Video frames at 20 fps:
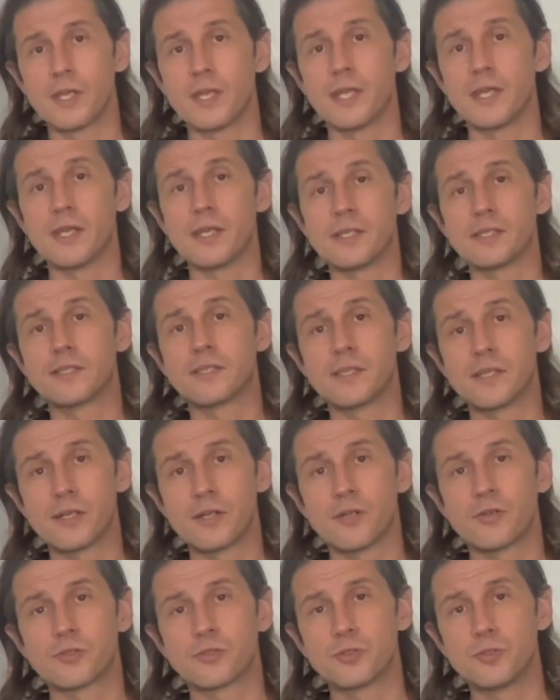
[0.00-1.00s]
and it's
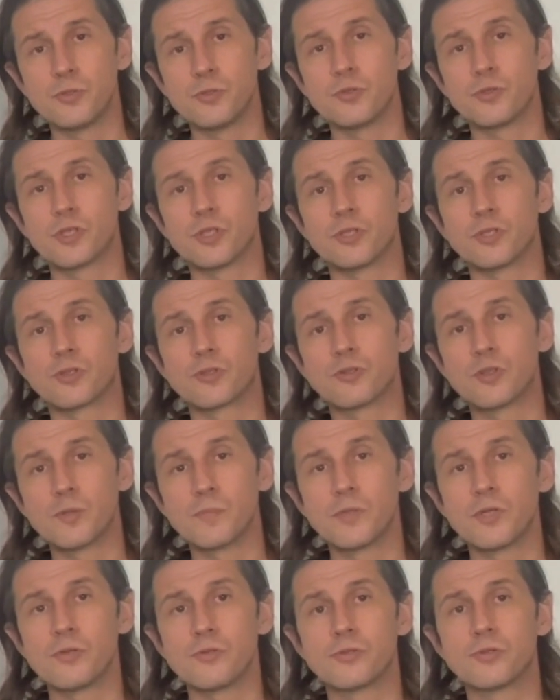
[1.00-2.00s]
there to
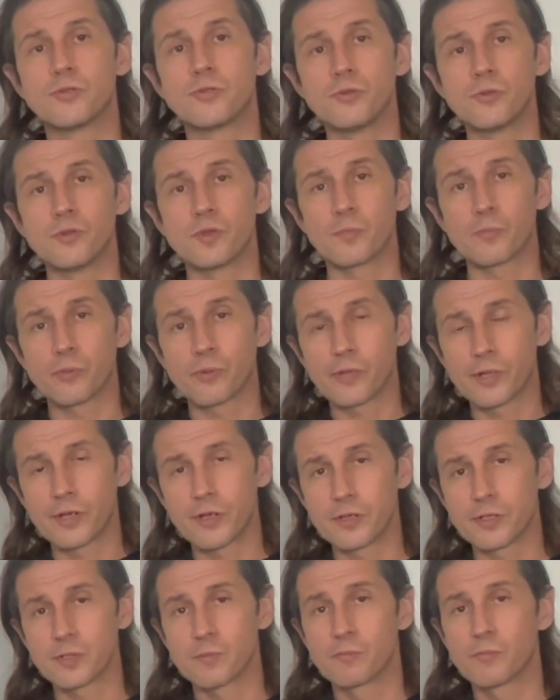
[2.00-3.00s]
contribute to the
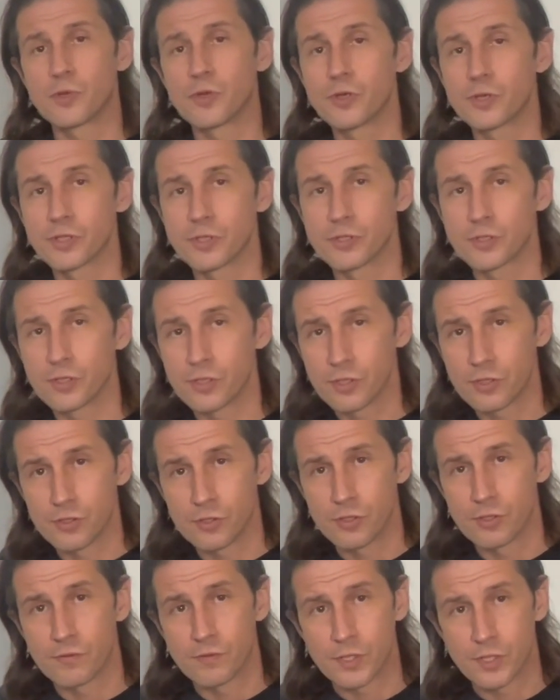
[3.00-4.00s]
player's immersion to the
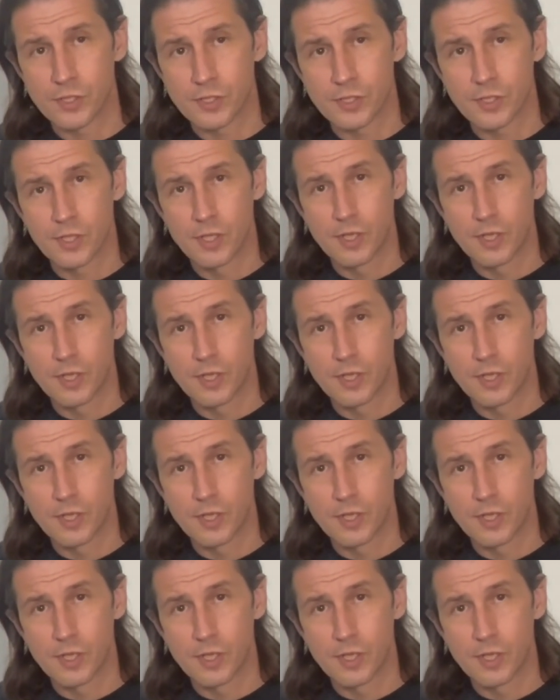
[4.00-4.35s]
universe.